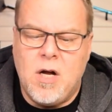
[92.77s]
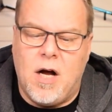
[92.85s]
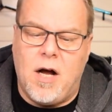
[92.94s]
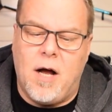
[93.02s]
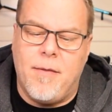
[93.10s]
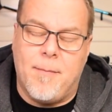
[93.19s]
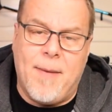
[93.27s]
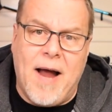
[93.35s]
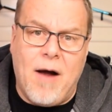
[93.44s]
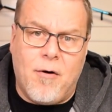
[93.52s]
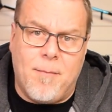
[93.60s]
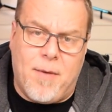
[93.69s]
The
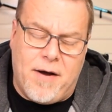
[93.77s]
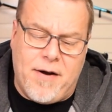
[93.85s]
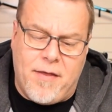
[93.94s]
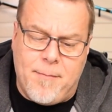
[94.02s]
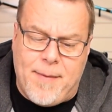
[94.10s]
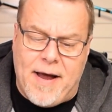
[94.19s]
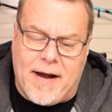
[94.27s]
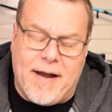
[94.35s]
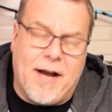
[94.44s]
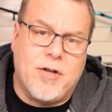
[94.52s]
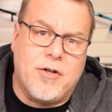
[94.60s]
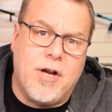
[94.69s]
power button on the back
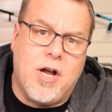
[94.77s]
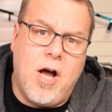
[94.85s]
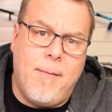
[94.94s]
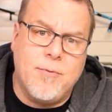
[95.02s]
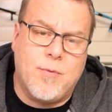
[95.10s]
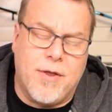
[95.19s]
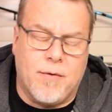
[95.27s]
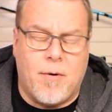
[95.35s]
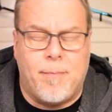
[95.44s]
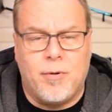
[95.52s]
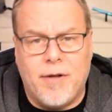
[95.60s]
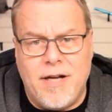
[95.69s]
actually comes with a
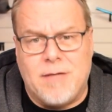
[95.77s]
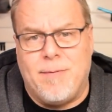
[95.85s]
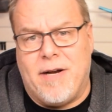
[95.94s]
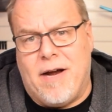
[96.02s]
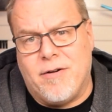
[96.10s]
replacement.